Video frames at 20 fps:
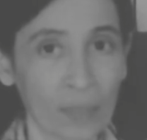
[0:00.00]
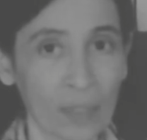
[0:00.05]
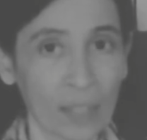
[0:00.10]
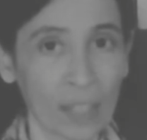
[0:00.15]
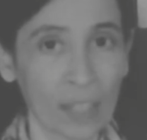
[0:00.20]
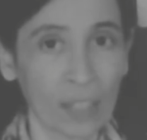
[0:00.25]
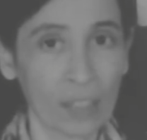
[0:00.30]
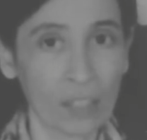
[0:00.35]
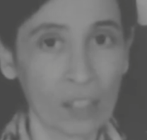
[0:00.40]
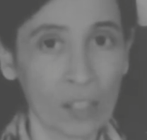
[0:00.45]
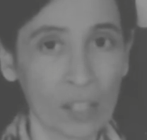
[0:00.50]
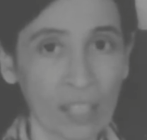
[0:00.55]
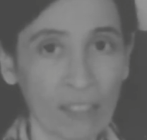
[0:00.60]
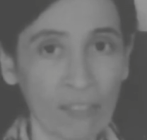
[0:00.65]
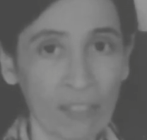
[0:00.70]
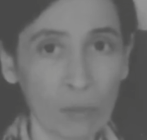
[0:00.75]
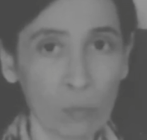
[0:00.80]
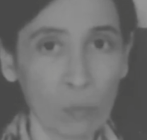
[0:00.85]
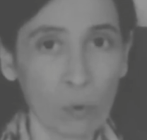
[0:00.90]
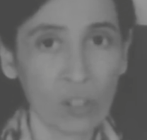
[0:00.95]
it is
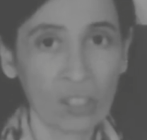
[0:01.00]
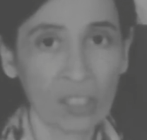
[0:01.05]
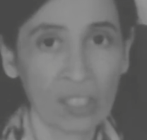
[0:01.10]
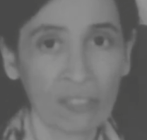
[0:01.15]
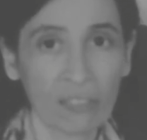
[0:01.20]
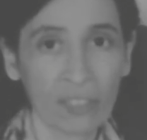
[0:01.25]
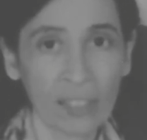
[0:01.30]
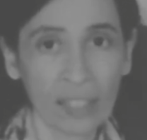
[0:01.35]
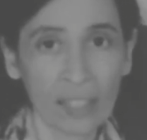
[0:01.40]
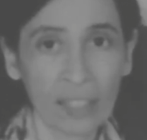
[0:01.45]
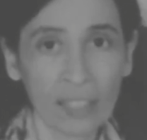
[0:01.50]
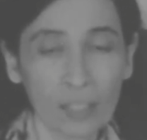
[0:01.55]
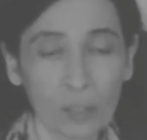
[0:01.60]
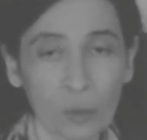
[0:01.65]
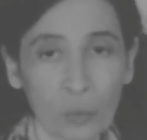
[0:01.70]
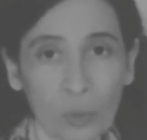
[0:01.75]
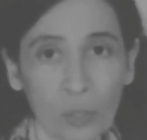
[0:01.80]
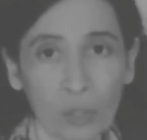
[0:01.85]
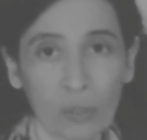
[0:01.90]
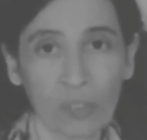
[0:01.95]
even more
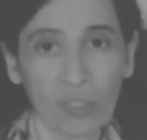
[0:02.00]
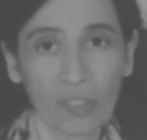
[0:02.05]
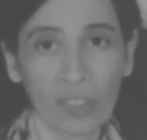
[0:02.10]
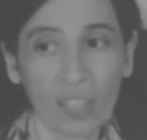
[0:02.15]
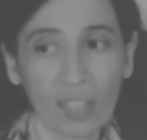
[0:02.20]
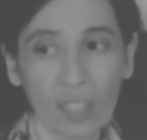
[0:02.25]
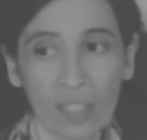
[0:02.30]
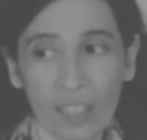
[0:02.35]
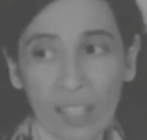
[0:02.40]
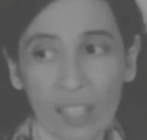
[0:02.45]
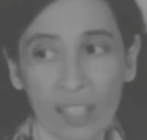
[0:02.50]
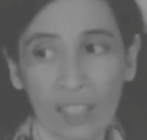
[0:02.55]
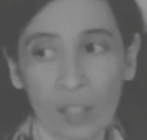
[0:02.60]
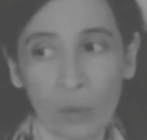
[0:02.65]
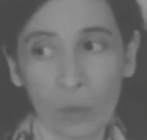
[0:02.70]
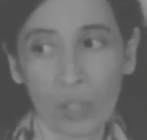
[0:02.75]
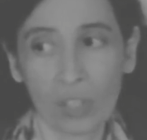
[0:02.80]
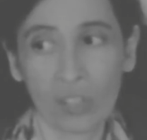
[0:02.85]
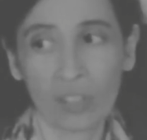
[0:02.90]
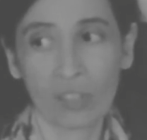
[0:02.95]
difficult when you think that
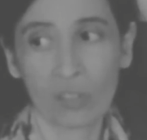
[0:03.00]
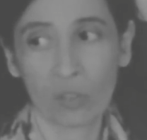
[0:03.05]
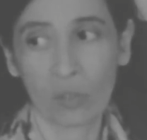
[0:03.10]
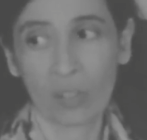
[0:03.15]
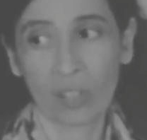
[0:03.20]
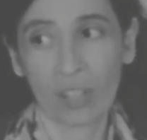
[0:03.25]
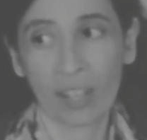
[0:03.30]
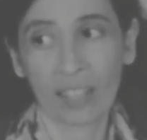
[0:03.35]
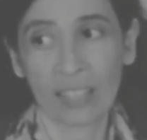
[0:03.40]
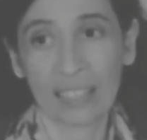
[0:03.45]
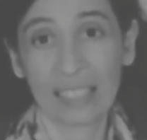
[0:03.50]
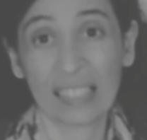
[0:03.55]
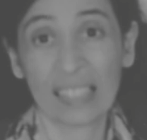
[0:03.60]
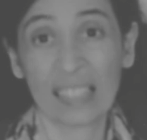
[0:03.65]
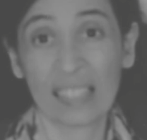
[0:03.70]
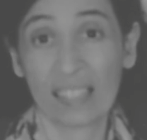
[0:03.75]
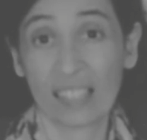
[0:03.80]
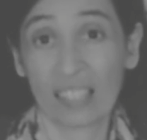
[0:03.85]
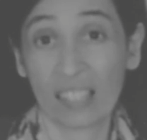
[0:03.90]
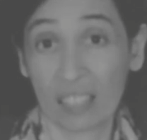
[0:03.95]
the Western society
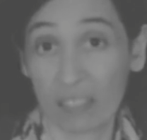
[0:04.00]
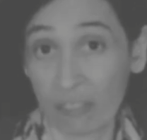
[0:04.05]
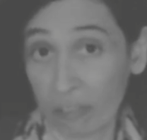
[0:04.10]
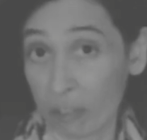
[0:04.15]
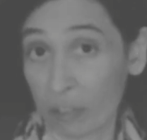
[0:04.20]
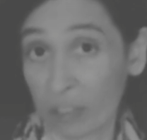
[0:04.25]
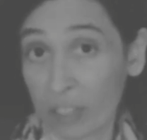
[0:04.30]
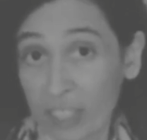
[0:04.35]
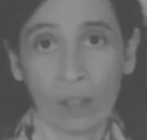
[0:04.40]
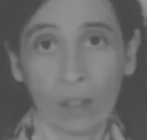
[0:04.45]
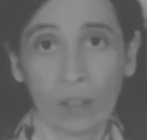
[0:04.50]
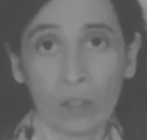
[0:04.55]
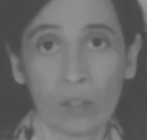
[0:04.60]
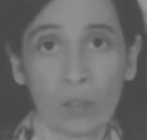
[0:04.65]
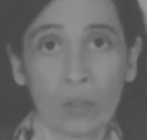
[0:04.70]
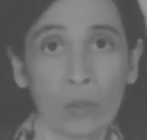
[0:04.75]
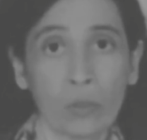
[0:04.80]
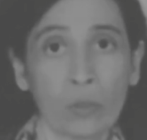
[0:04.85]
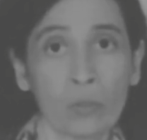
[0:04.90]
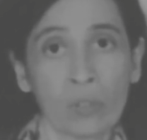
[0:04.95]
is sinful.
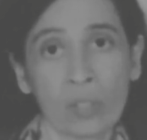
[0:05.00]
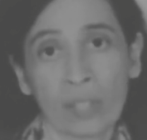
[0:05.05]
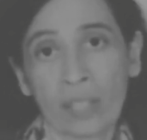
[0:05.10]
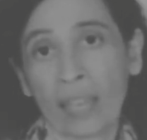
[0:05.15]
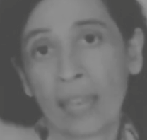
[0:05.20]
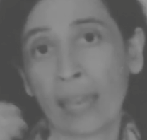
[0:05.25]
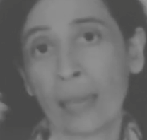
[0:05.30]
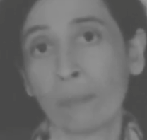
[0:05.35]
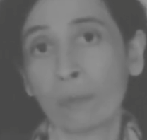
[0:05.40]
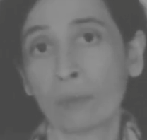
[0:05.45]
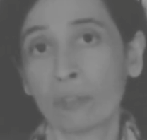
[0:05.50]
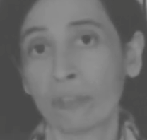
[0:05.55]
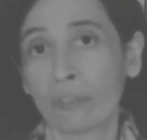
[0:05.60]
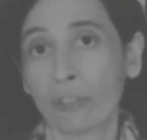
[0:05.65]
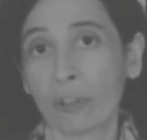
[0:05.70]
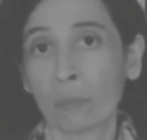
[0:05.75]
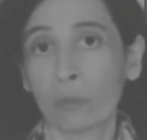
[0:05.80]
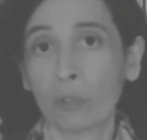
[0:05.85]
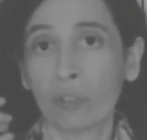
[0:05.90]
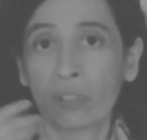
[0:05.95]
So you escaped
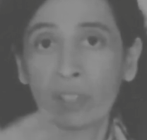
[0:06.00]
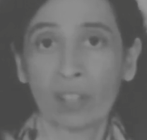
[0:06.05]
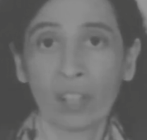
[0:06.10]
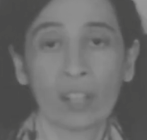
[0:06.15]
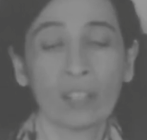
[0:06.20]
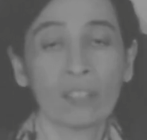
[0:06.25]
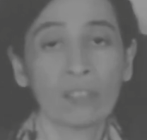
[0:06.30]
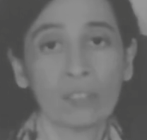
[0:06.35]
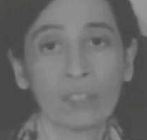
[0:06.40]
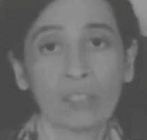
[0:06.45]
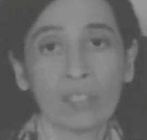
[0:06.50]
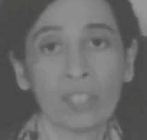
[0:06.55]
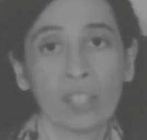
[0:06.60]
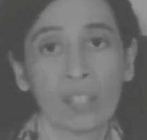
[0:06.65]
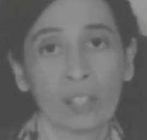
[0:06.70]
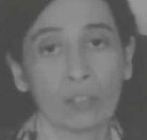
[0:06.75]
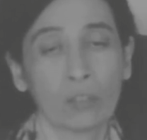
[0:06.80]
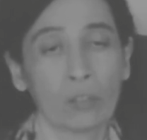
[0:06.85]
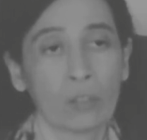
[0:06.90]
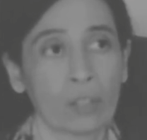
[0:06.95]
from your country
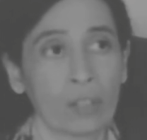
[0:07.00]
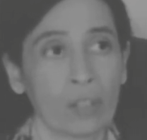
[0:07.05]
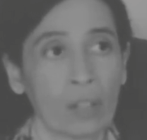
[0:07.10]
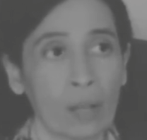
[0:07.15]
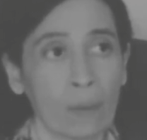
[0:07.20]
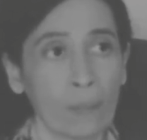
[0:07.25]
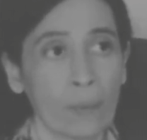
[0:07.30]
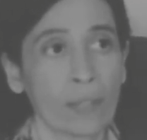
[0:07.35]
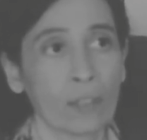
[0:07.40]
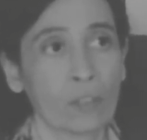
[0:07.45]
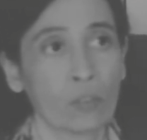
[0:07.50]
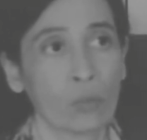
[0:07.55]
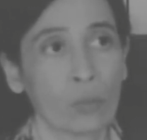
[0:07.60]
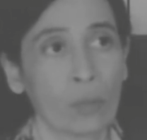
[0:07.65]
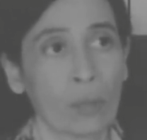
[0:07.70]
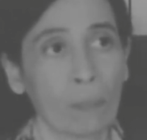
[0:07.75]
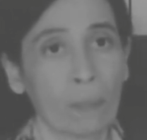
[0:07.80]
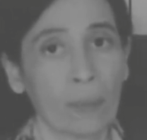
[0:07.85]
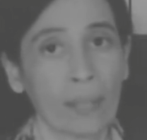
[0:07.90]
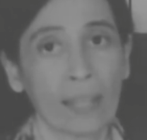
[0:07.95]
and you are coming
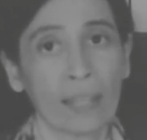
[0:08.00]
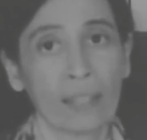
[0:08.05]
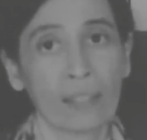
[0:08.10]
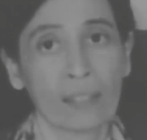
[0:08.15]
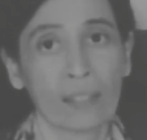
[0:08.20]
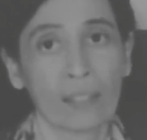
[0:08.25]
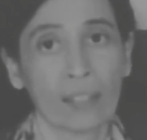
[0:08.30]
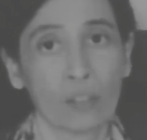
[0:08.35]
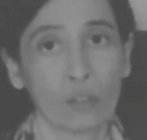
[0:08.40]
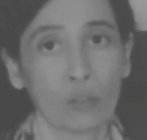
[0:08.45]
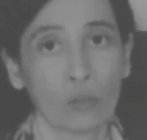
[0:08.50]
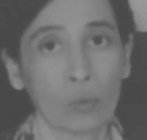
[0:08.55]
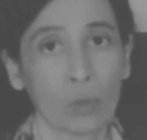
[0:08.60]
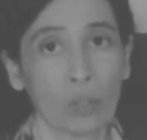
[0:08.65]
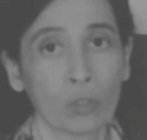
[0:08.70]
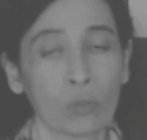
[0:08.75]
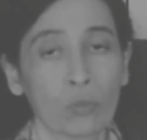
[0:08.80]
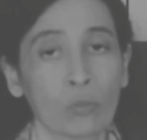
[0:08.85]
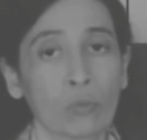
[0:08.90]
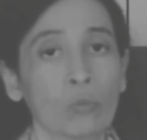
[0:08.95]
to a place that you
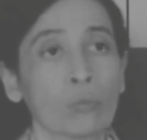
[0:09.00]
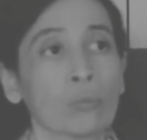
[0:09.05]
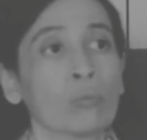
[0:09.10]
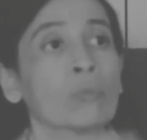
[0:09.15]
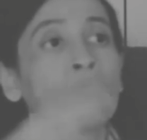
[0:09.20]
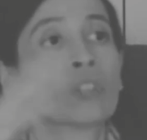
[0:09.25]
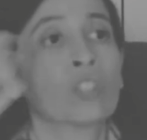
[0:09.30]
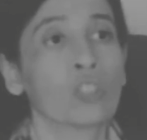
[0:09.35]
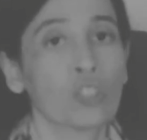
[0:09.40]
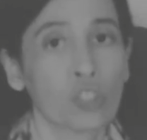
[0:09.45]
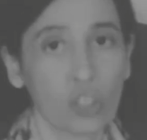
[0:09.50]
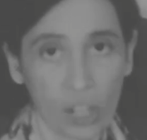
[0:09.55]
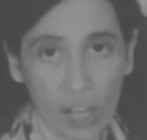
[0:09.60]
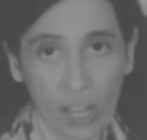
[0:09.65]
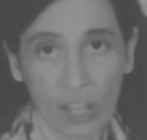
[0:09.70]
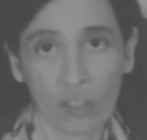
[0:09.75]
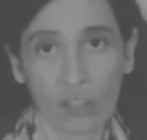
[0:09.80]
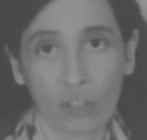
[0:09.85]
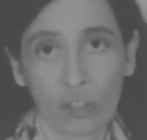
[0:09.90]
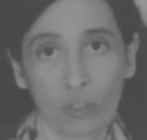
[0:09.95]
want to
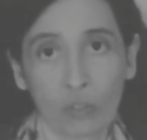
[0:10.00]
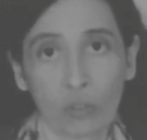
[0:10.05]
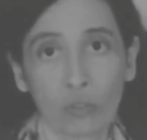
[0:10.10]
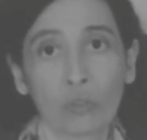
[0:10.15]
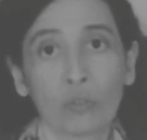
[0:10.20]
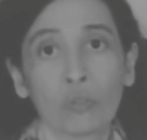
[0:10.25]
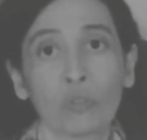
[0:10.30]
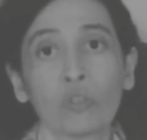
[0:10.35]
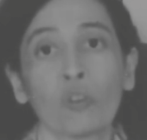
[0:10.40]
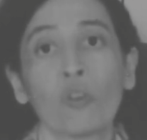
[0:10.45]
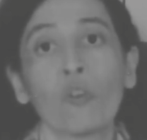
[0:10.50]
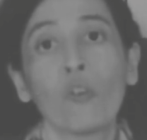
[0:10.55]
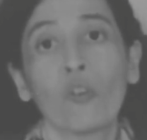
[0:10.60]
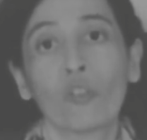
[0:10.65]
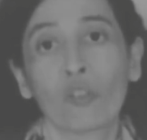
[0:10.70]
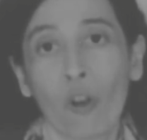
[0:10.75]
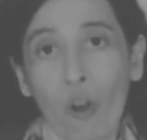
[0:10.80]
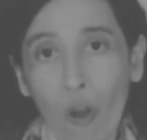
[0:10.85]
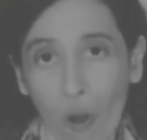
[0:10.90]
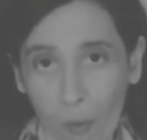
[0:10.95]
change it to
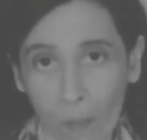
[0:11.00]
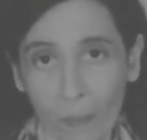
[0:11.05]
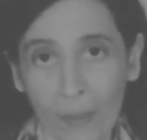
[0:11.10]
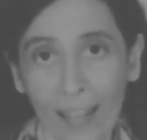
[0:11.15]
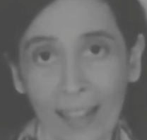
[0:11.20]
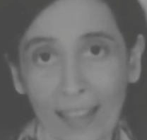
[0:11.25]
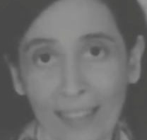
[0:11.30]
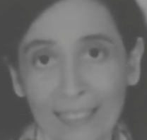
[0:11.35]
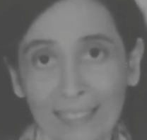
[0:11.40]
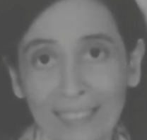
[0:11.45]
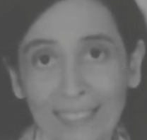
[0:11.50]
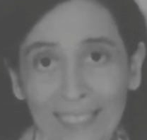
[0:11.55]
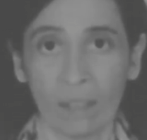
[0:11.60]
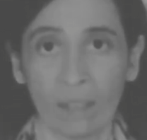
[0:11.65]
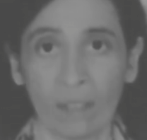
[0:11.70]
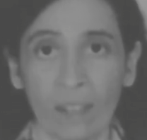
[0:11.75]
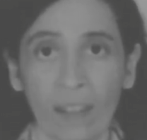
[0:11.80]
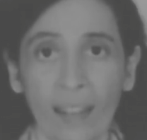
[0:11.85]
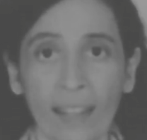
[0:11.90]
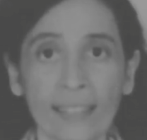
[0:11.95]
your homeland.
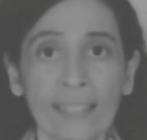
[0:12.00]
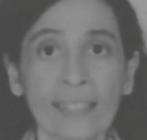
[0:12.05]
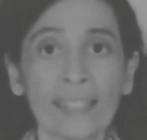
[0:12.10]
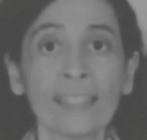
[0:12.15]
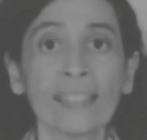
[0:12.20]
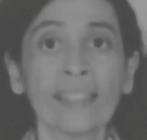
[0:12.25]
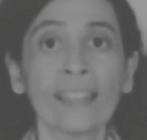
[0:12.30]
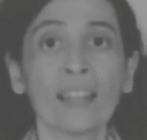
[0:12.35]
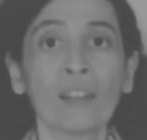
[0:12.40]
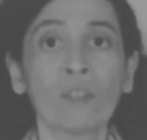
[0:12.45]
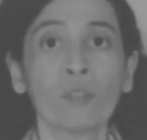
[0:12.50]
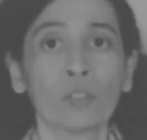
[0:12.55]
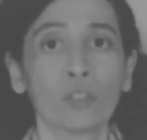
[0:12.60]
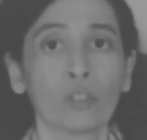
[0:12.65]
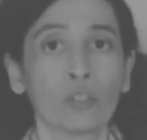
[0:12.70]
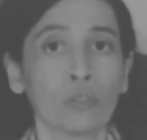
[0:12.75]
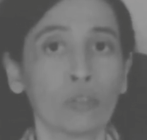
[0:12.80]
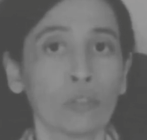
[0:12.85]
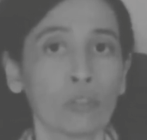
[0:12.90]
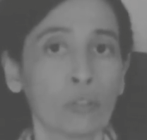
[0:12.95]
I see now
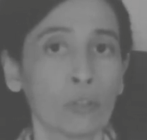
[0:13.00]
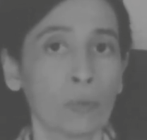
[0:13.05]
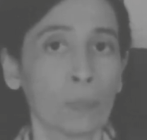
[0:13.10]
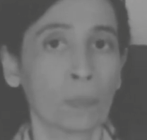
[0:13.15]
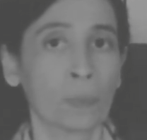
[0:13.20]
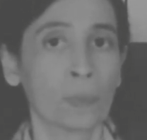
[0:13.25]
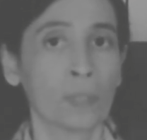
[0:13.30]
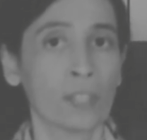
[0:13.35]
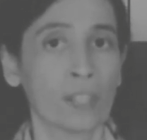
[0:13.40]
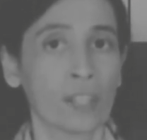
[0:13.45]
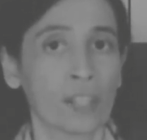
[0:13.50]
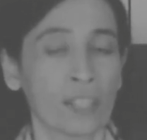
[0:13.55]
in Europe there